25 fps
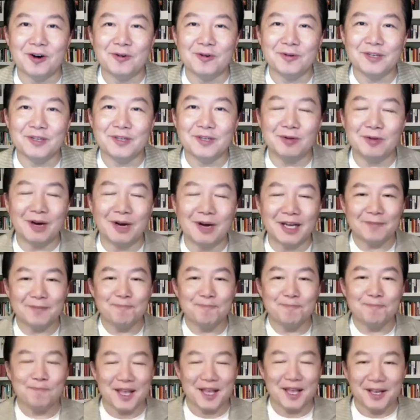you know what?
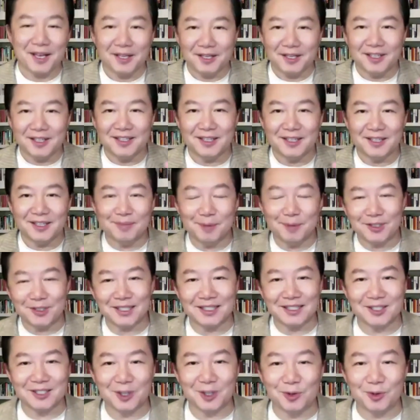
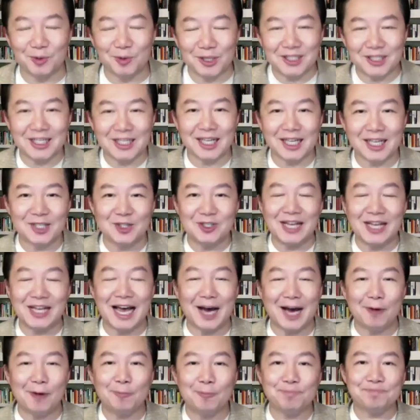So what you can do
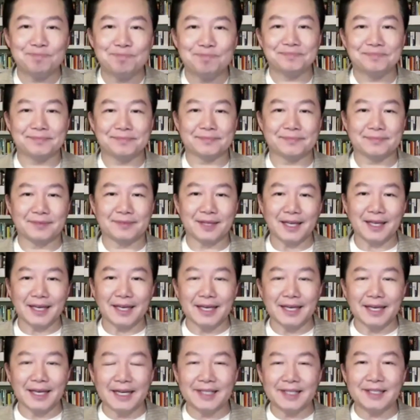now
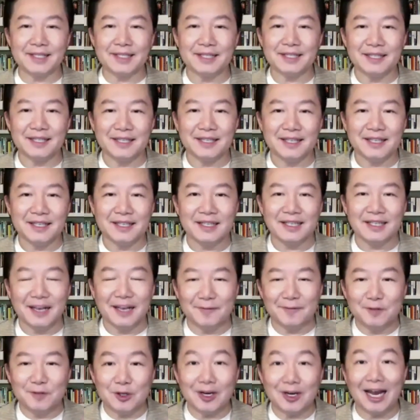is,
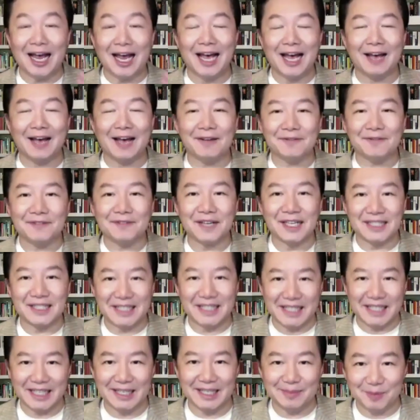if you have a
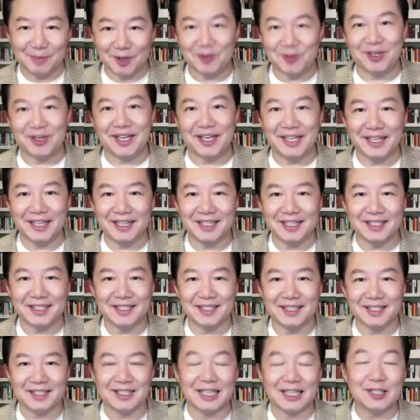team already
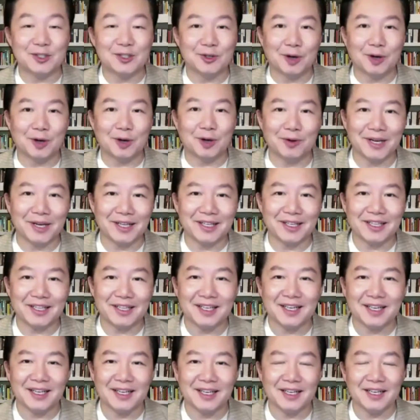that's growing,
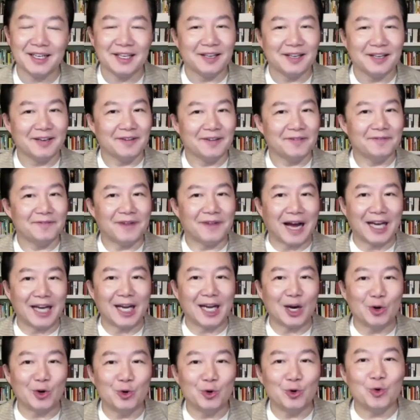find
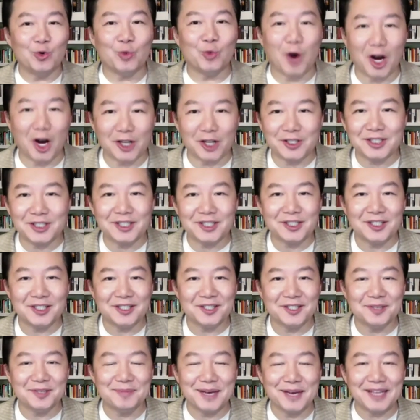out who wants
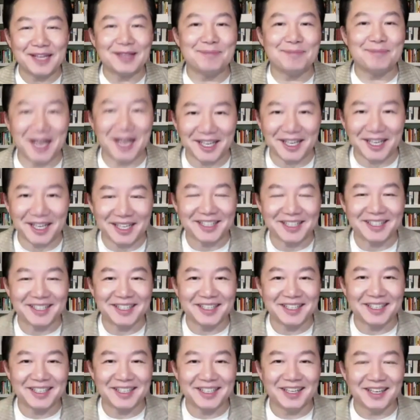to make the money.
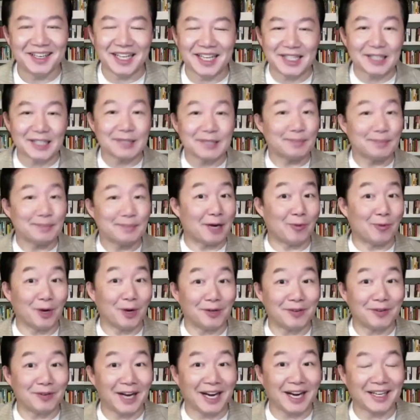Okay, it doesn't matter what
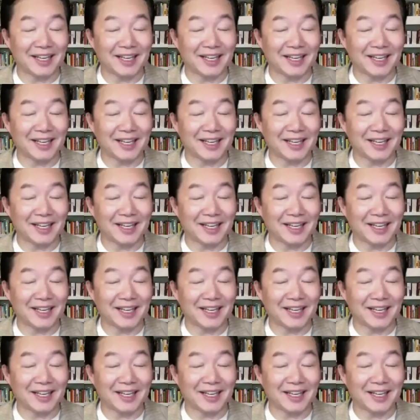rank.